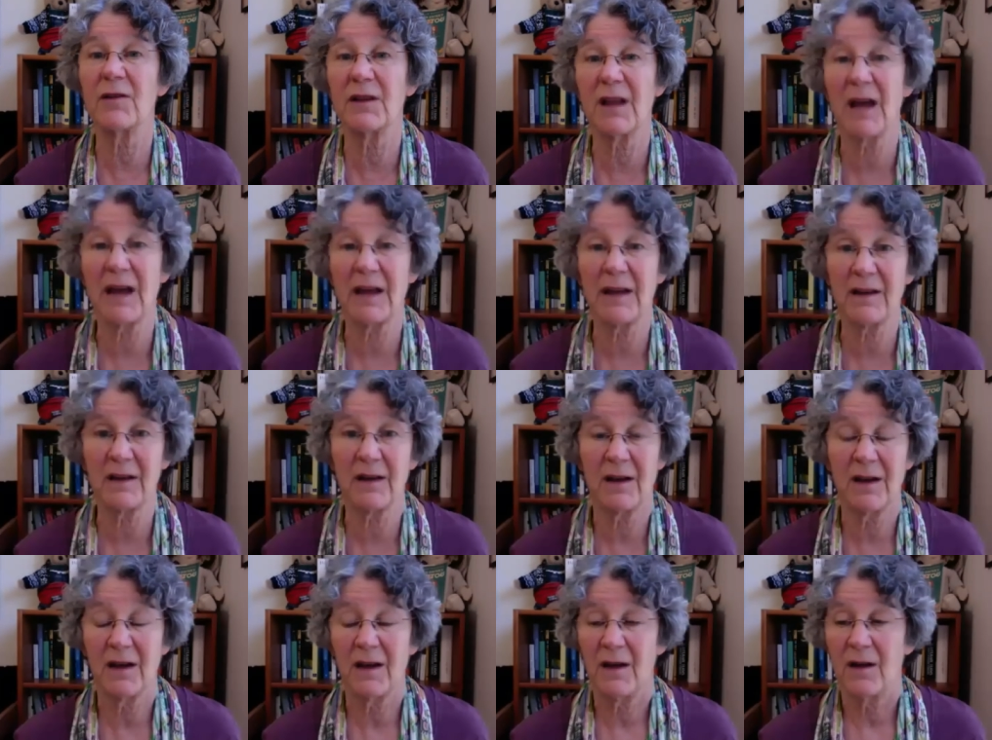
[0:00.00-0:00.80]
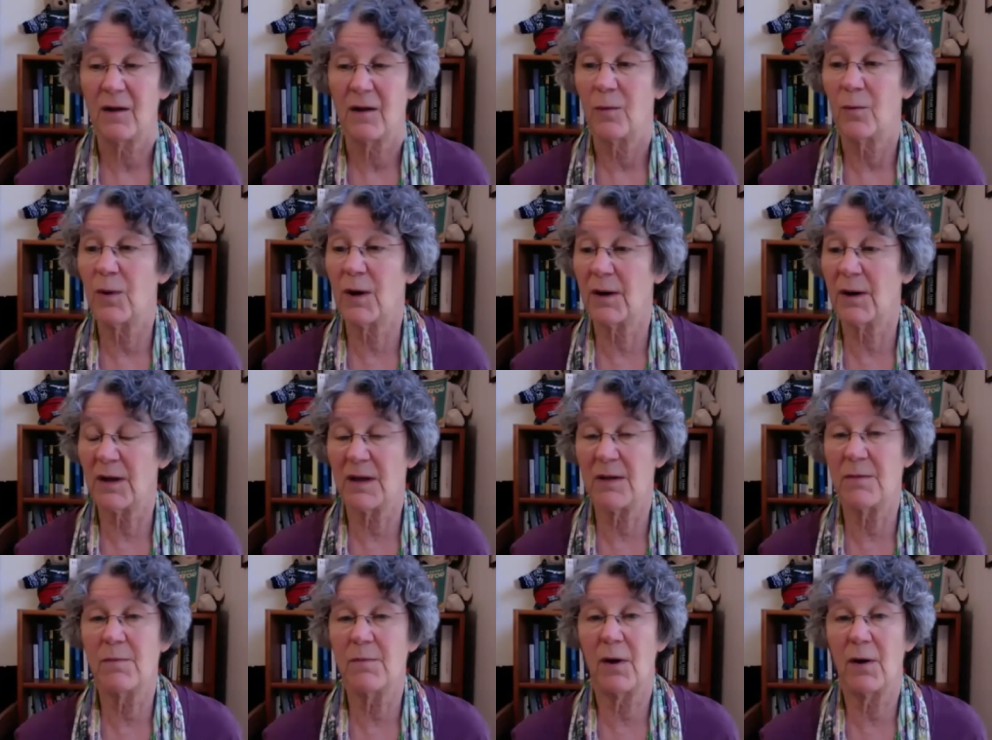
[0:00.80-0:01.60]
like, what
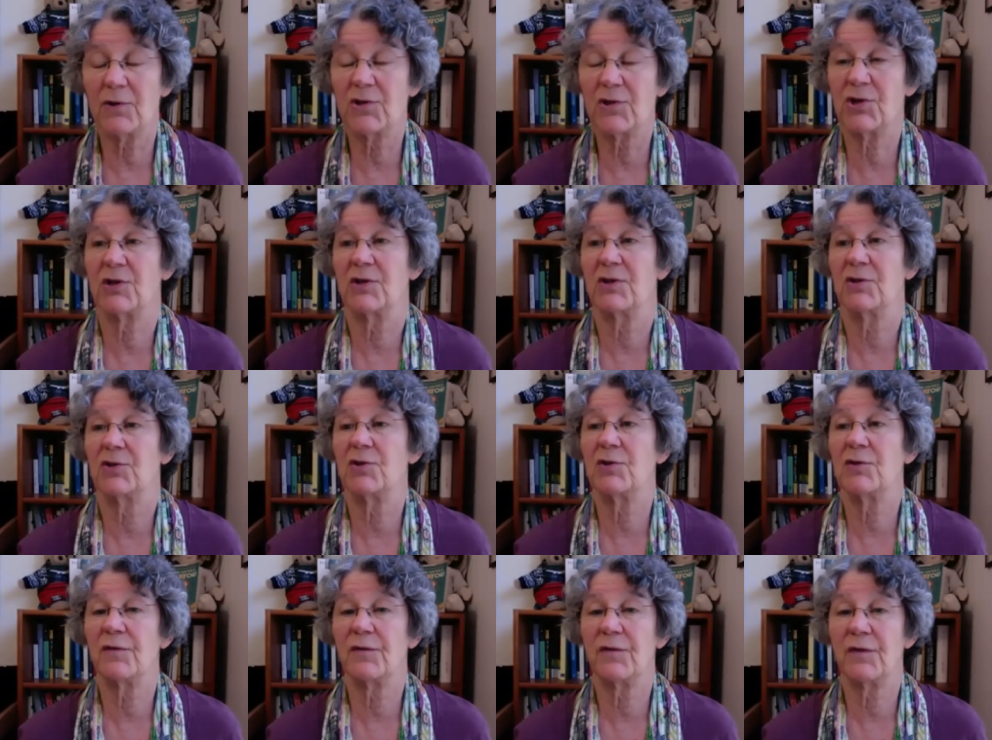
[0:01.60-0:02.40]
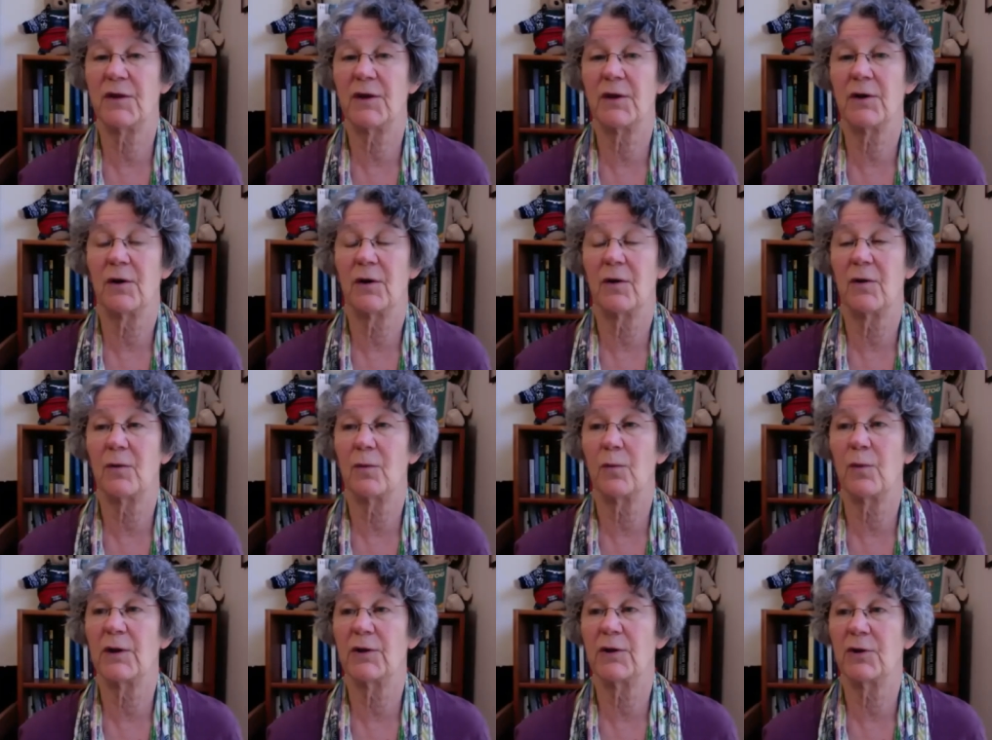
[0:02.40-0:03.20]
emotions you feel
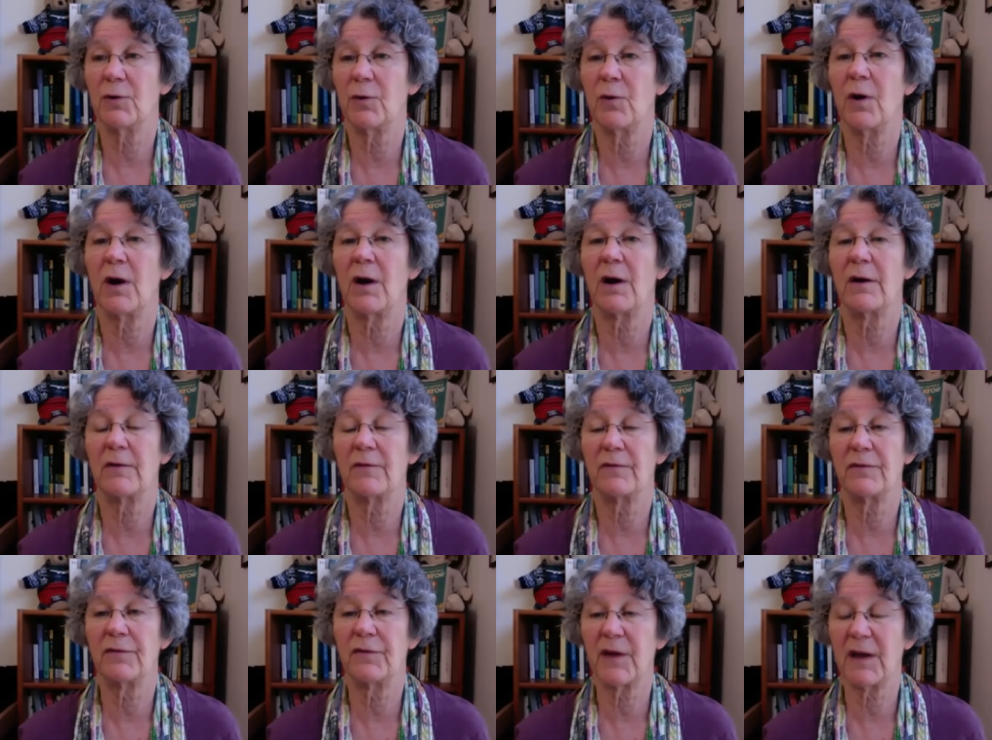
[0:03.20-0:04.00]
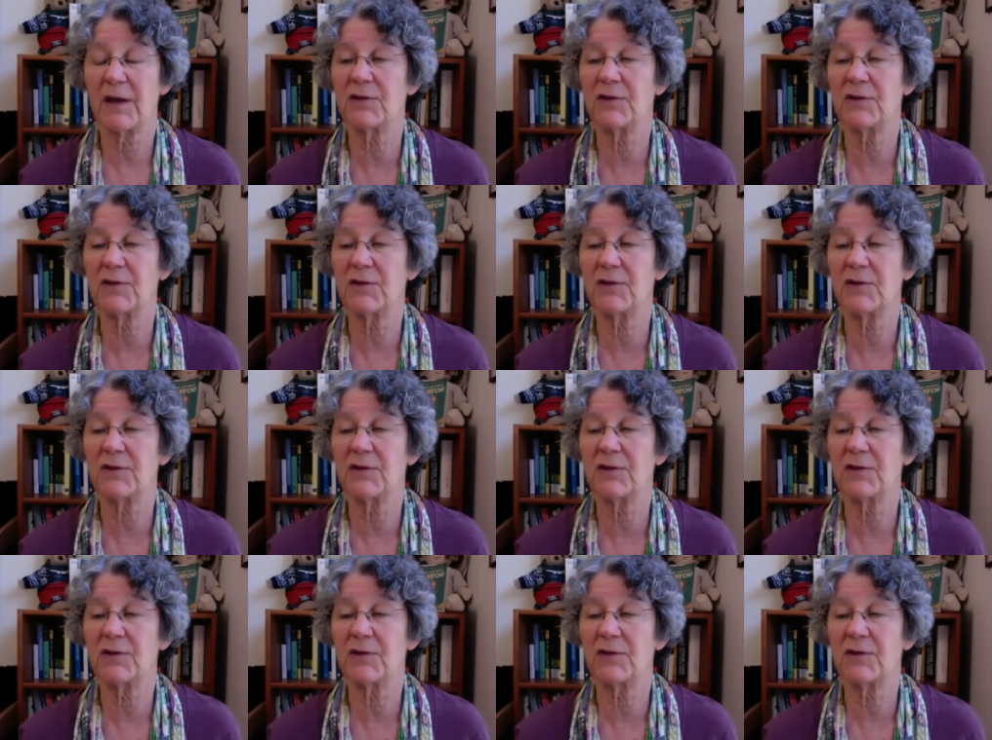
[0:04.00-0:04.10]
when you are mm-hmm.